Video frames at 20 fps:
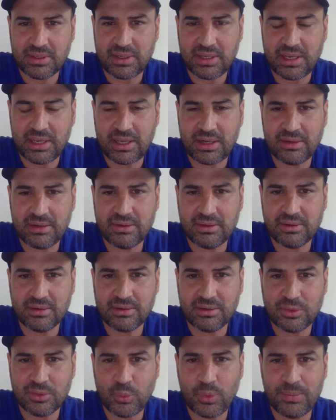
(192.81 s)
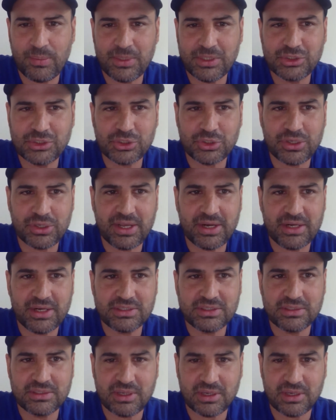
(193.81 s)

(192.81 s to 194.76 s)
and the women should get a